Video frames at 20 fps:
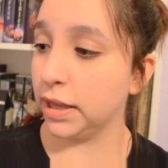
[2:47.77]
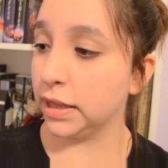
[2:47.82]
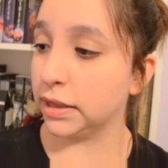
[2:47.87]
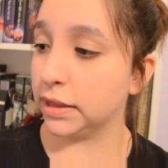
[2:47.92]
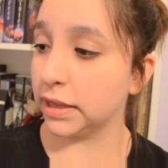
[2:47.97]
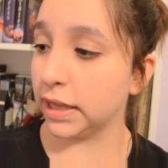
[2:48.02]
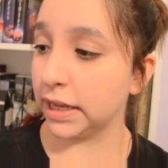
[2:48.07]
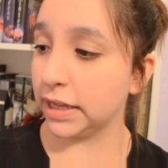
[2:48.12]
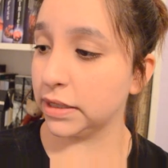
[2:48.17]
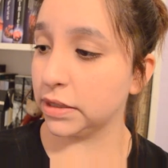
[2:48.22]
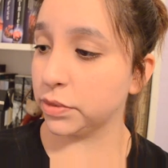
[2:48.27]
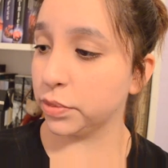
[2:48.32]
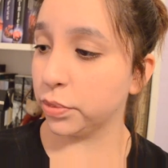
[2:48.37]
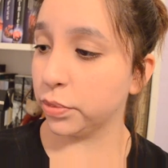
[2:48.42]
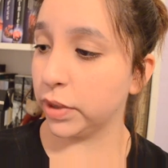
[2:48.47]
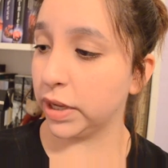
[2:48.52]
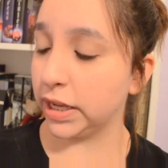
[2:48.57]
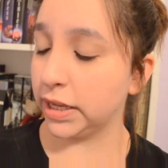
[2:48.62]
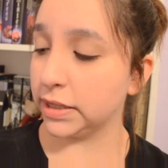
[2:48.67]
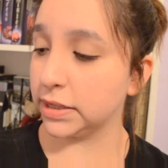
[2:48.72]

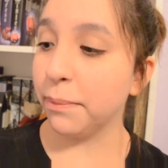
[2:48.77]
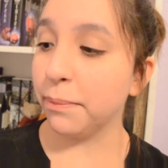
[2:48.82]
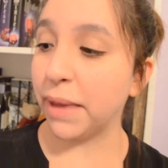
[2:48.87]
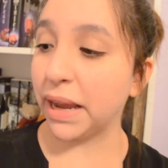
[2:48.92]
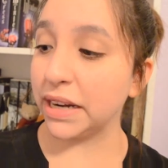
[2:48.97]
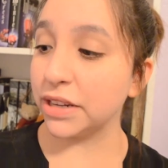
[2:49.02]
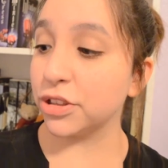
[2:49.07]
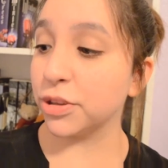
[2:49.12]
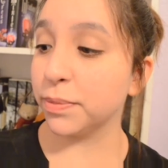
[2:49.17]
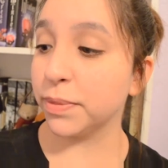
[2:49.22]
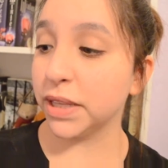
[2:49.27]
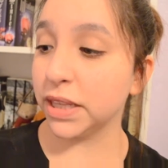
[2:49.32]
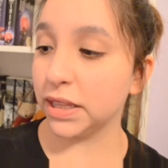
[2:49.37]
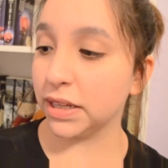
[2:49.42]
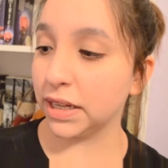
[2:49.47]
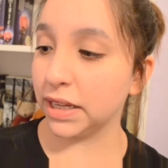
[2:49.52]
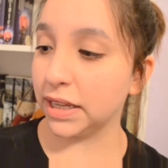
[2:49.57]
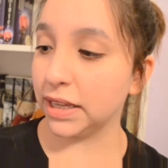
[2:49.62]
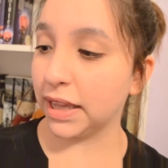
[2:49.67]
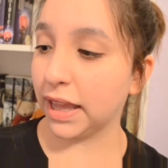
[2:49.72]
lightweight,
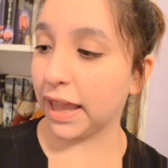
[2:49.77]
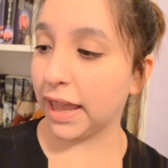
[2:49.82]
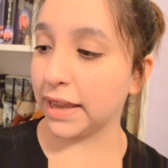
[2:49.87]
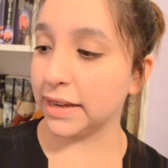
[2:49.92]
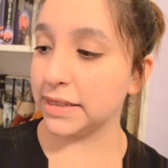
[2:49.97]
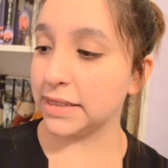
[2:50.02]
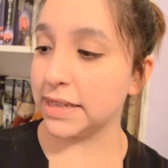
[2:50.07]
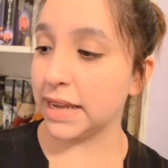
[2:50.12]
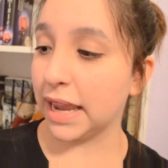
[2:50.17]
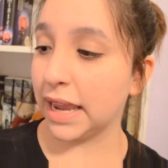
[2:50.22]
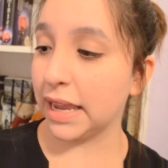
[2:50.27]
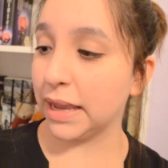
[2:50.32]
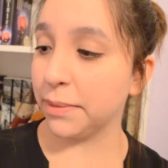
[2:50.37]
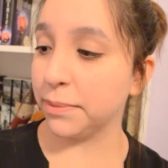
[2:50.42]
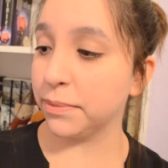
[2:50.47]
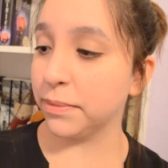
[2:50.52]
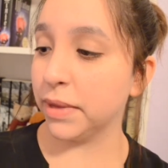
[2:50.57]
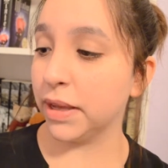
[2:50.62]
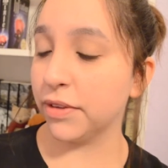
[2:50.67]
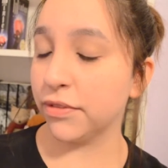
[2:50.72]
manageability, and
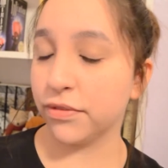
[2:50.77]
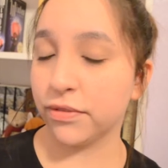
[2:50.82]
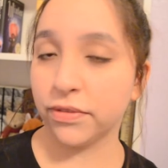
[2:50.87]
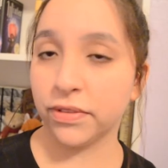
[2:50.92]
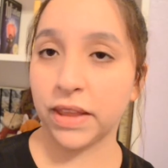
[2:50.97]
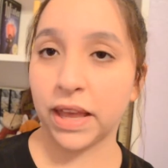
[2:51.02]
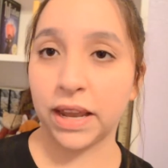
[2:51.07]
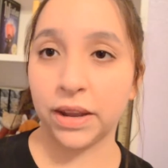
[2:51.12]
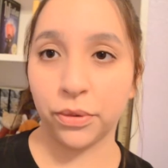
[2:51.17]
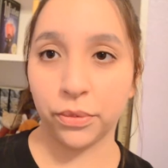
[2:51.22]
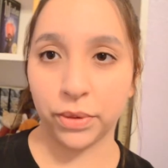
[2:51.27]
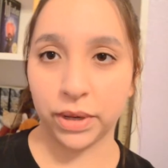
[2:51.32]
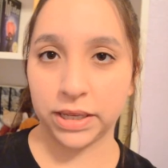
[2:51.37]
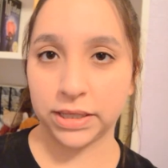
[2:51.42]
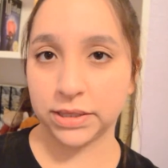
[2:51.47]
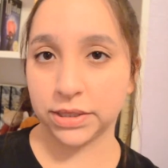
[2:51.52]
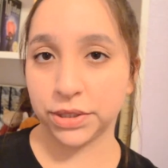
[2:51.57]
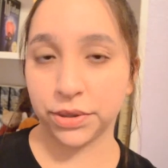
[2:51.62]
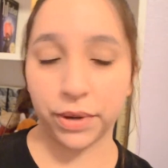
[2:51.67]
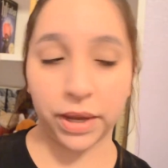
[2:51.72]
tame
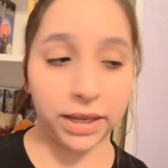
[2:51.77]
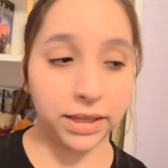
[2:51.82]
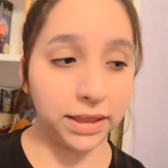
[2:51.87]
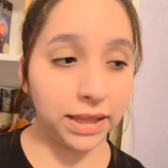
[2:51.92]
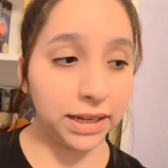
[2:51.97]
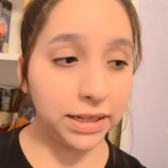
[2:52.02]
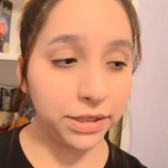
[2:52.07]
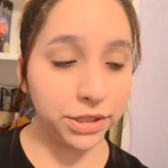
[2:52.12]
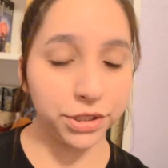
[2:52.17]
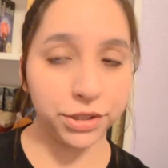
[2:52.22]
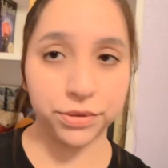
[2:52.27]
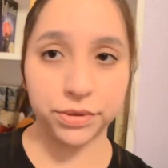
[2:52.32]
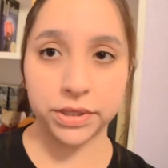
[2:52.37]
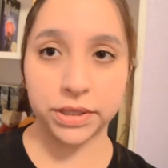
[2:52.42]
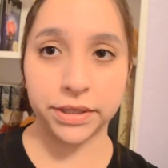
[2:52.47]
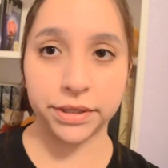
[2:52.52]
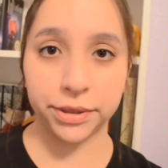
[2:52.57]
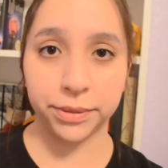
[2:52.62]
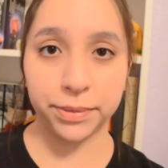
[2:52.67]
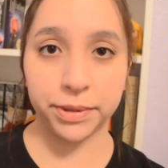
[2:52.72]
flyaways. So I like to use a
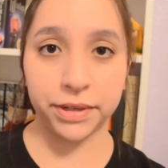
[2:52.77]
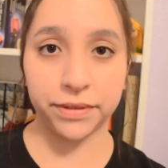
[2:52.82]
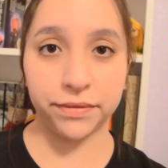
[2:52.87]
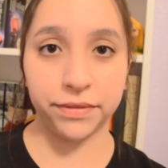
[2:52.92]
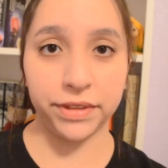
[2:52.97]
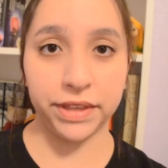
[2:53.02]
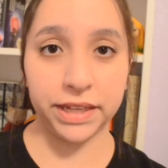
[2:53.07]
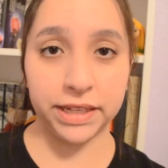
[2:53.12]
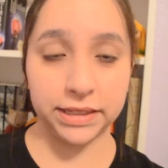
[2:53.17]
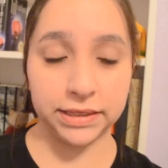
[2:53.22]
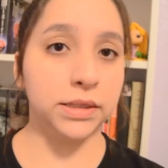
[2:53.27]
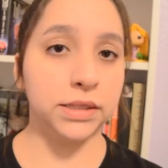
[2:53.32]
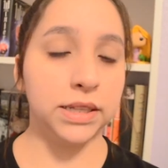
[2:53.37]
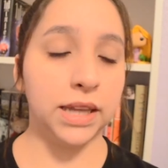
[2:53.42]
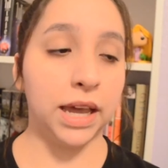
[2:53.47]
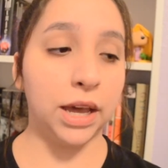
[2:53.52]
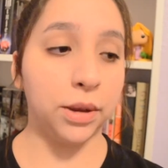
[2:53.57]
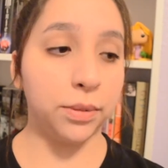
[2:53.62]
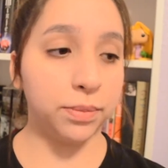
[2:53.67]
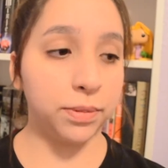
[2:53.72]
little bit of this to
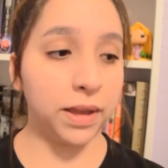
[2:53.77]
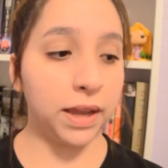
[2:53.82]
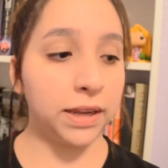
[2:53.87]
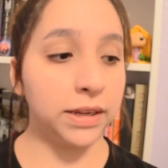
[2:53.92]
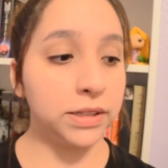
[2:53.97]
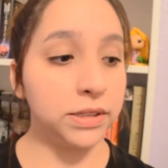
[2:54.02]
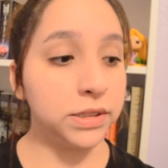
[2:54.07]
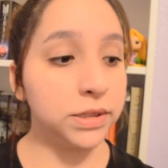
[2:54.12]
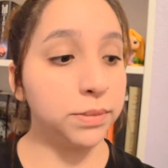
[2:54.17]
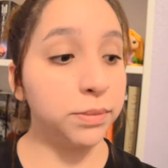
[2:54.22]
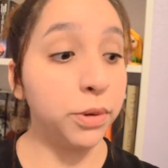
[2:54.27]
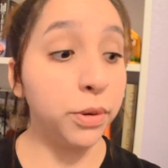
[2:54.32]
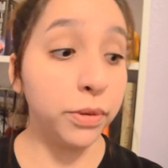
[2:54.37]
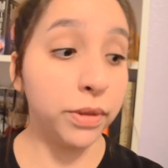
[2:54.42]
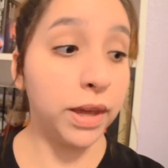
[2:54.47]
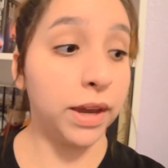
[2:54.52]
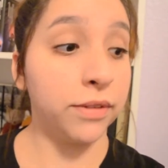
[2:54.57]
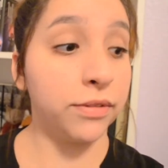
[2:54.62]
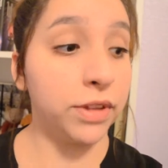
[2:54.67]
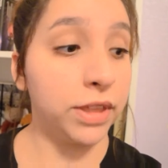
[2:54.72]
help kind of
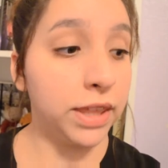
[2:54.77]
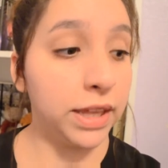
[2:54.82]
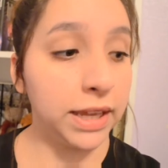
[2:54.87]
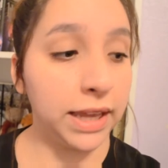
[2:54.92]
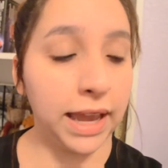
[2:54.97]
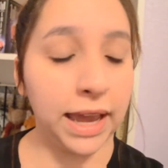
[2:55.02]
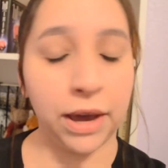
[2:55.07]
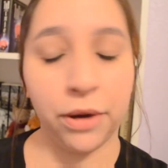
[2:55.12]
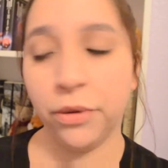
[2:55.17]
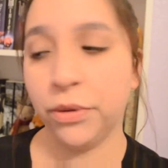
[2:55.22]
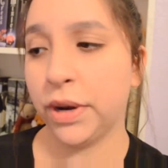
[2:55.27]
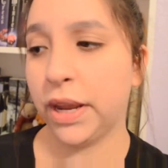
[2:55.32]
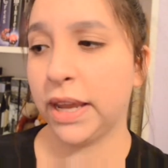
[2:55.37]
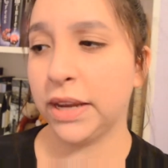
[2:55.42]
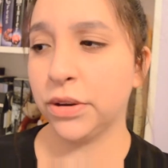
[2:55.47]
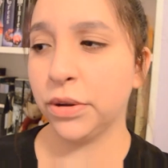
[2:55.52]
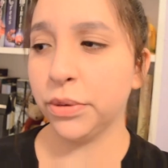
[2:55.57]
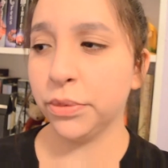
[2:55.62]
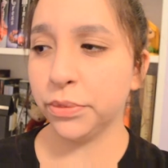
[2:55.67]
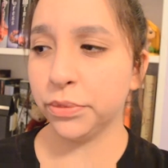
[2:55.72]
smooth everything out. I
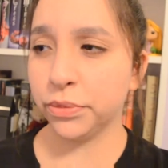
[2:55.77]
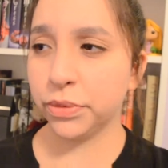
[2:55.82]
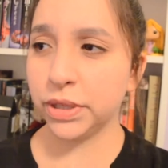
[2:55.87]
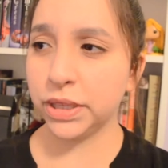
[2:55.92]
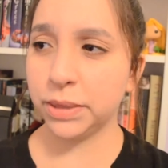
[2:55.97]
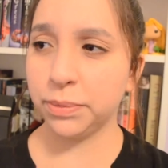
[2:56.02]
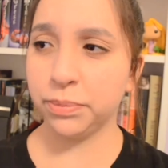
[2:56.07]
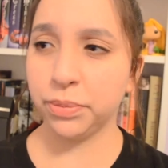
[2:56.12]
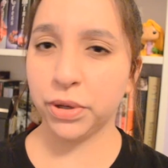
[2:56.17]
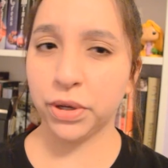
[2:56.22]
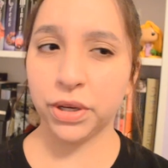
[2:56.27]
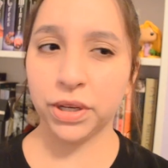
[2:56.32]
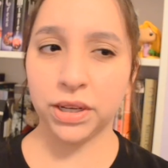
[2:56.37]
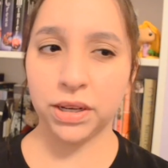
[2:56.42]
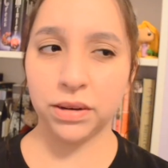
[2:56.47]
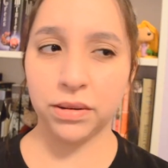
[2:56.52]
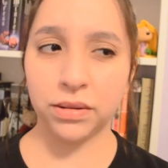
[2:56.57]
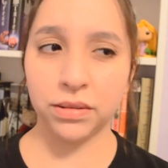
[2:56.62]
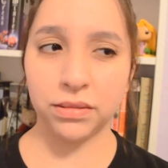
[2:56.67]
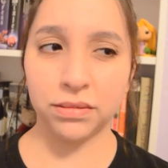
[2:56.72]
don't really put
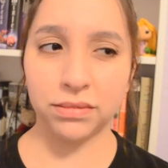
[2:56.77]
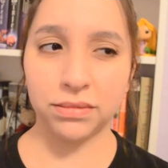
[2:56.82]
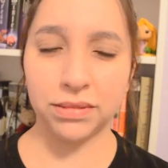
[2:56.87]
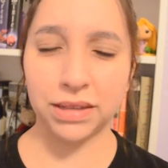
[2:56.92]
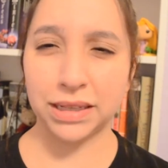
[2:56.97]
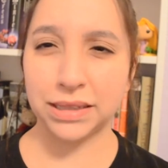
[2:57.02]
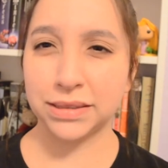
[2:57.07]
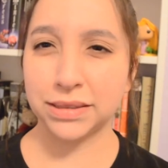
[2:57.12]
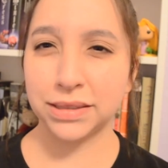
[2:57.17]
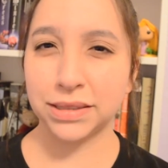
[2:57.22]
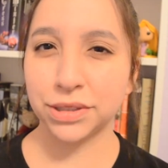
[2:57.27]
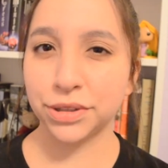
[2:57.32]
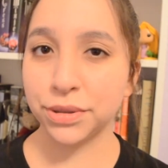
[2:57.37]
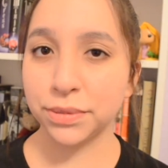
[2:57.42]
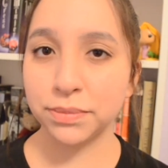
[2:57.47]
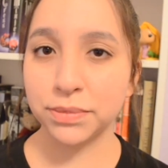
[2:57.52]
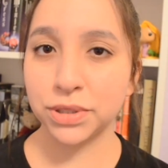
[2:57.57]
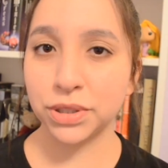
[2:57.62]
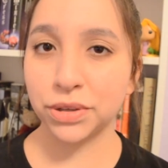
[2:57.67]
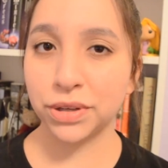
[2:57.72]
like
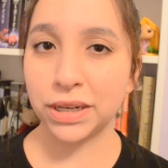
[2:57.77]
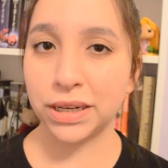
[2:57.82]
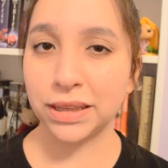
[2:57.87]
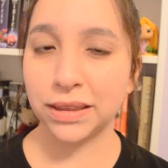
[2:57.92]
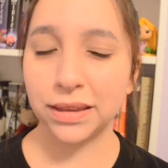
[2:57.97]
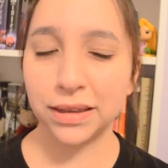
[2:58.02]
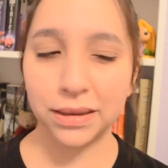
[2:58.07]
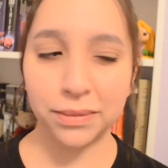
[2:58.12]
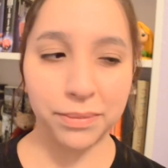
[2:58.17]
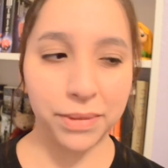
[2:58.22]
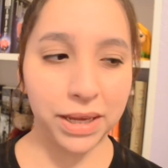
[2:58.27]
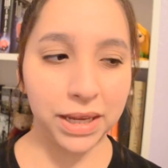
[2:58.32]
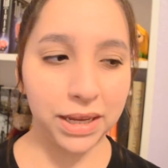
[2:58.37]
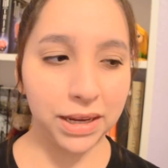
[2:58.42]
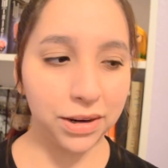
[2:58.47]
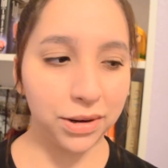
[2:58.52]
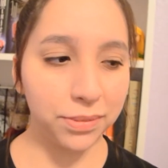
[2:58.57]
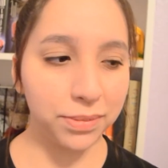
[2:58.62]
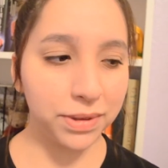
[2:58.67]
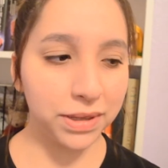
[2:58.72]
serums or anything in my
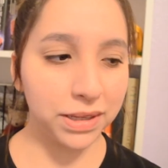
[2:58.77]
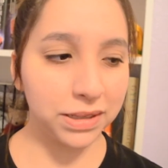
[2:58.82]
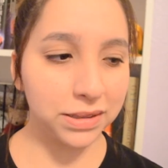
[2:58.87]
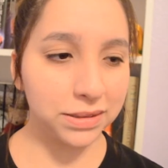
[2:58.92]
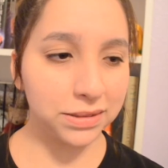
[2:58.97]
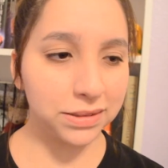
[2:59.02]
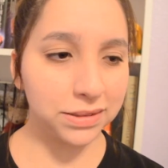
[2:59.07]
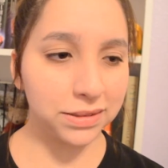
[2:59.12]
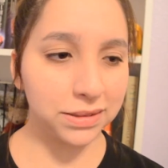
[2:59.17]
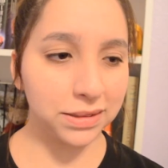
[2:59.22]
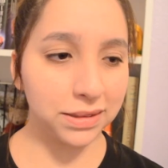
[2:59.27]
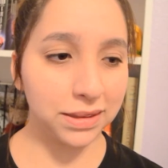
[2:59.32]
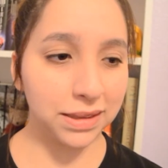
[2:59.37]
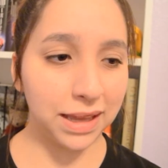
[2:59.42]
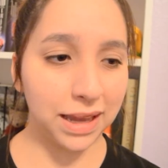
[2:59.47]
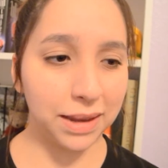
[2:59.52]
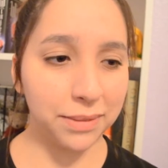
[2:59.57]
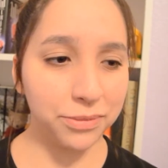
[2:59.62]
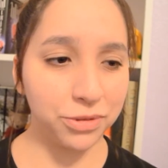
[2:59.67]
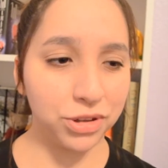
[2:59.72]
hair because
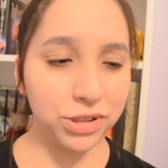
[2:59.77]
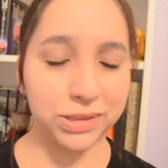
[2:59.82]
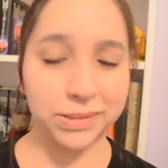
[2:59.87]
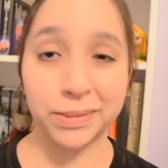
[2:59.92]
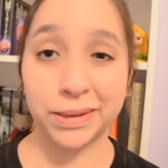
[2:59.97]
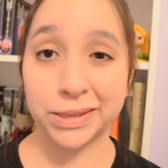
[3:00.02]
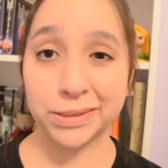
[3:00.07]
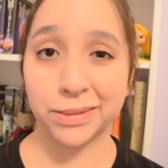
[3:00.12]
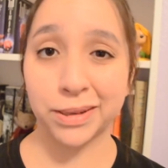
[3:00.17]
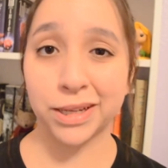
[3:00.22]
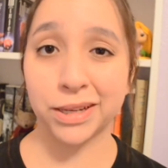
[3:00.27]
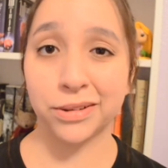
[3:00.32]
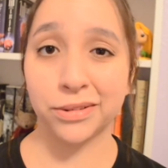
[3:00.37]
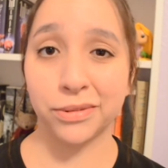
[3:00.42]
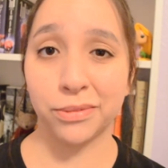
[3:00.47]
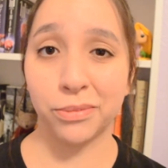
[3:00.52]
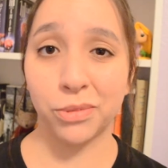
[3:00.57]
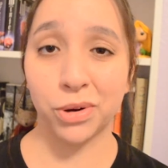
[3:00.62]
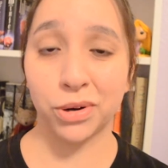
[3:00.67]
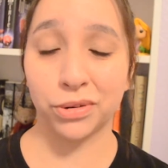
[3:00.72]
that just makes my hair
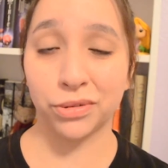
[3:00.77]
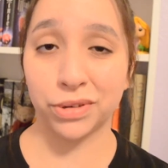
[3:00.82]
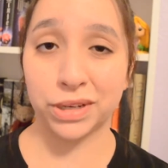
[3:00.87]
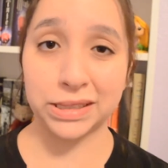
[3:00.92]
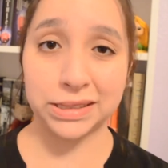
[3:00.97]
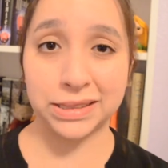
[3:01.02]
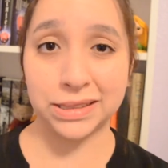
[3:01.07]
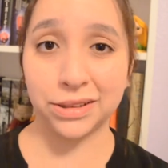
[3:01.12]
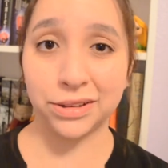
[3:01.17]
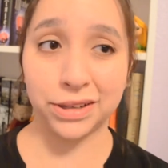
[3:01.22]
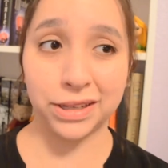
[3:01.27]
even more greasy or